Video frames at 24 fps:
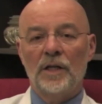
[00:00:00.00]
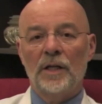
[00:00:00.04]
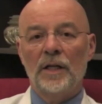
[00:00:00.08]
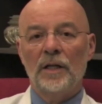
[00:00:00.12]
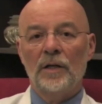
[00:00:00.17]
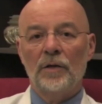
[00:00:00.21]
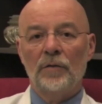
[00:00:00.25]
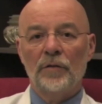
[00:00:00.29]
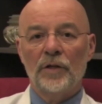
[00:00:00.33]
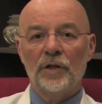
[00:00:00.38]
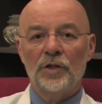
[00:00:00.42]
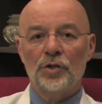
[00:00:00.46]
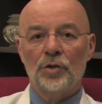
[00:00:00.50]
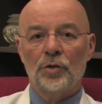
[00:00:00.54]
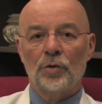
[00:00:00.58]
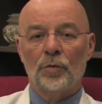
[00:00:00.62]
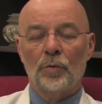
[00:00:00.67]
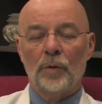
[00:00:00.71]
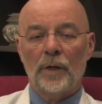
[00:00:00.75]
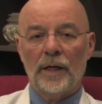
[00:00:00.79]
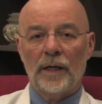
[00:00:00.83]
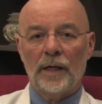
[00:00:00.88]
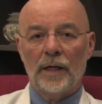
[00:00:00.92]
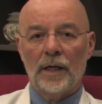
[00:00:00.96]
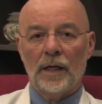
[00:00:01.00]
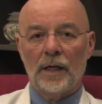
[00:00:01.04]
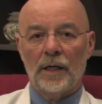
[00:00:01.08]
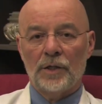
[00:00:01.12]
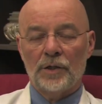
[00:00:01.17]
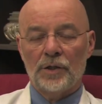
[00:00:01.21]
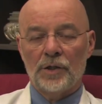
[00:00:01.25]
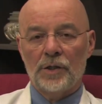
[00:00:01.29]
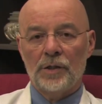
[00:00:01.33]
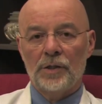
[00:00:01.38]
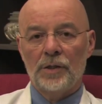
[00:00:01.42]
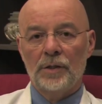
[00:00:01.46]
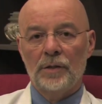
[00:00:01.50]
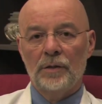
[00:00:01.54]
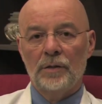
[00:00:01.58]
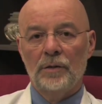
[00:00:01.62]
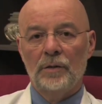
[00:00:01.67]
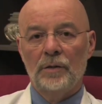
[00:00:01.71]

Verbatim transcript: an interventional radiologist,